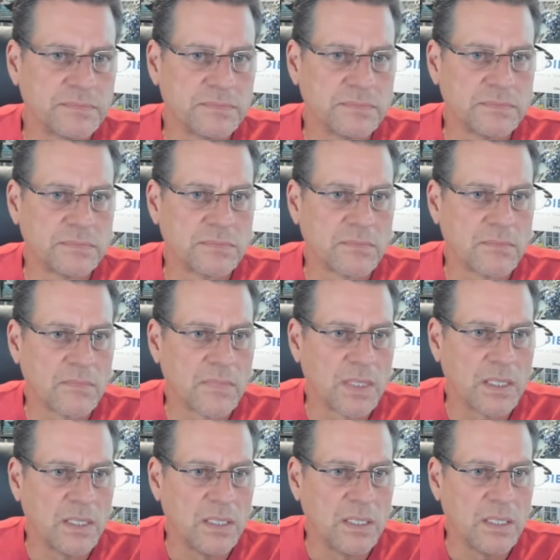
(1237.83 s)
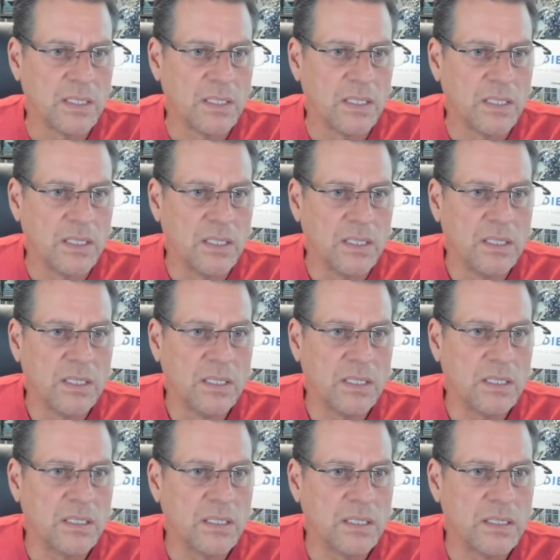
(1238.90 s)

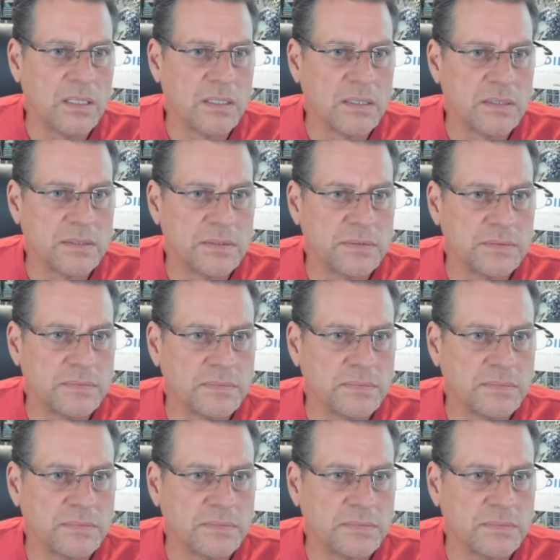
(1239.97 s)
No one is speaking in this clip.